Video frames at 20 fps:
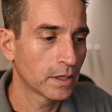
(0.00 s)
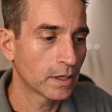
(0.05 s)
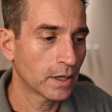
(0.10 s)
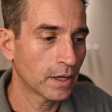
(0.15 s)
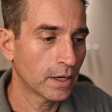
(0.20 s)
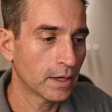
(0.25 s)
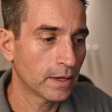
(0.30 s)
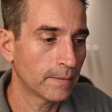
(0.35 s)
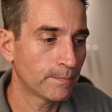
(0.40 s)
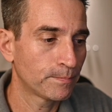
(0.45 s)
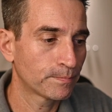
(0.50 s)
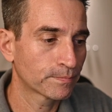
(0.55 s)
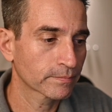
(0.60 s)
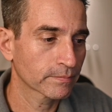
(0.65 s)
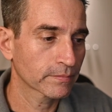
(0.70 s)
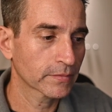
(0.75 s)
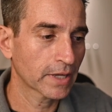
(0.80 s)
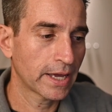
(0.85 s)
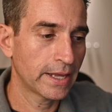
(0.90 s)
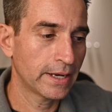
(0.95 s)
And
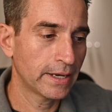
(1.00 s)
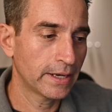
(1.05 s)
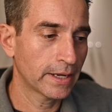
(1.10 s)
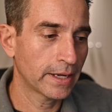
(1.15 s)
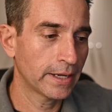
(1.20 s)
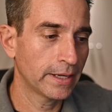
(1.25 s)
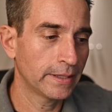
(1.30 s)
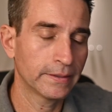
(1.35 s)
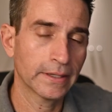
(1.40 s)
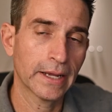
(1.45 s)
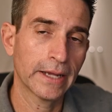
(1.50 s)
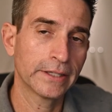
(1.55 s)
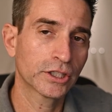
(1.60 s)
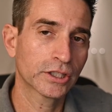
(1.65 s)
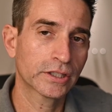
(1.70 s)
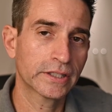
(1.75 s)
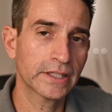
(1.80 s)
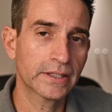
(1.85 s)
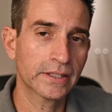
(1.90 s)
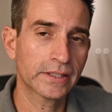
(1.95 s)
I
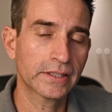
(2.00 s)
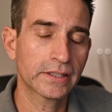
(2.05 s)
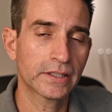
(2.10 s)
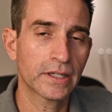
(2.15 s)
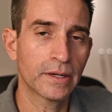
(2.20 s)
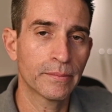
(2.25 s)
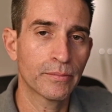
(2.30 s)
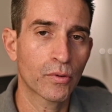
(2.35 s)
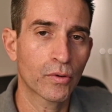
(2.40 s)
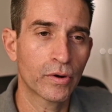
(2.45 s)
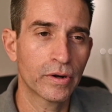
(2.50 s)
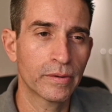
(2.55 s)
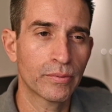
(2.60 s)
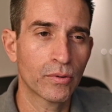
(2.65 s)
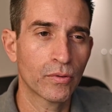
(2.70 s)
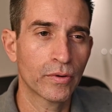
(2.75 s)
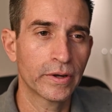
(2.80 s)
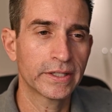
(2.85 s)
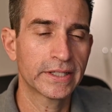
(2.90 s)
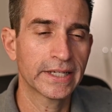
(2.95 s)
just think this is an important
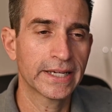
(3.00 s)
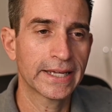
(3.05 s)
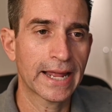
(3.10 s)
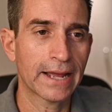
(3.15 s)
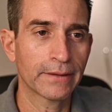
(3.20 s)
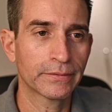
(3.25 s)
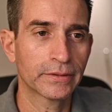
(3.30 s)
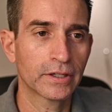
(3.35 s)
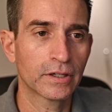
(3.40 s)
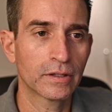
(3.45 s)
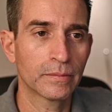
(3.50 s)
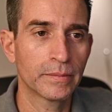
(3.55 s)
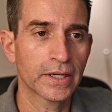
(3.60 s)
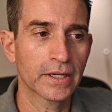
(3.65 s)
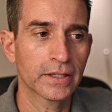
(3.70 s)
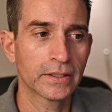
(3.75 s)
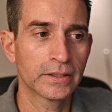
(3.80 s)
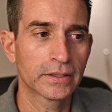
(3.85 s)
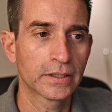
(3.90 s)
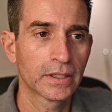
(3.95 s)
point to get out there,
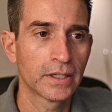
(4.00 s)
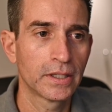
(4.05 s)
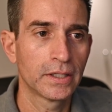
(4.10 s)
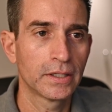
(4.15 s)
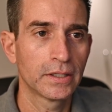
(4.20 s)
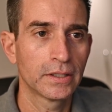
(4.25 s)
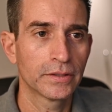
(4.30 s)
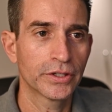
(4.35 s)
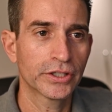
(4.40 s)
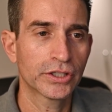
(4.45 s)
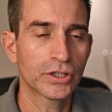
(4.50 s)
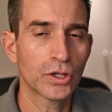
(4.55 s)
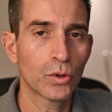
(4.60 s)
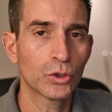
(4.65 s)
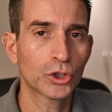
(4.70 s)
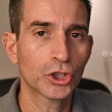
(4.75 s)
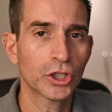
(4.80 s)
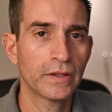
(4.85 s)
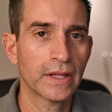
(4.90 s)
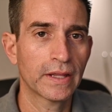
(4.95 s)
because this
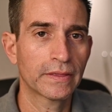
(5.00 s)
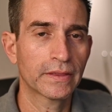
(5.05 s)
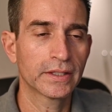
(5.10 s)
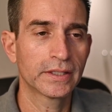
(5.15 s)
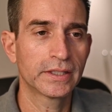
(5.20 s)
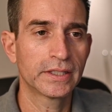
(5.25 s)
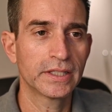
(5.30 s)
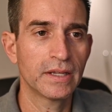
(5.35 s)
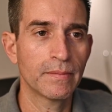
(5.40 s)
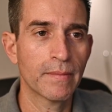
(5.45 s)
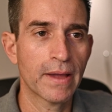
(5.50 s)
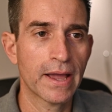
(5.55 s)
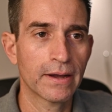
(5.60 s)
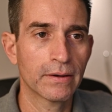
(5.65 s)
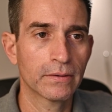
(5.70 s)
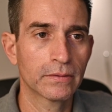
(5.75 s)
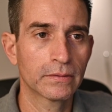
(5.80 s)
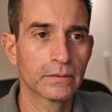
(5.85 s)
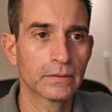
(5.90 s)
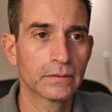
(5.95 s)
notion that the Z
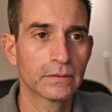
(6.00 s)
mount,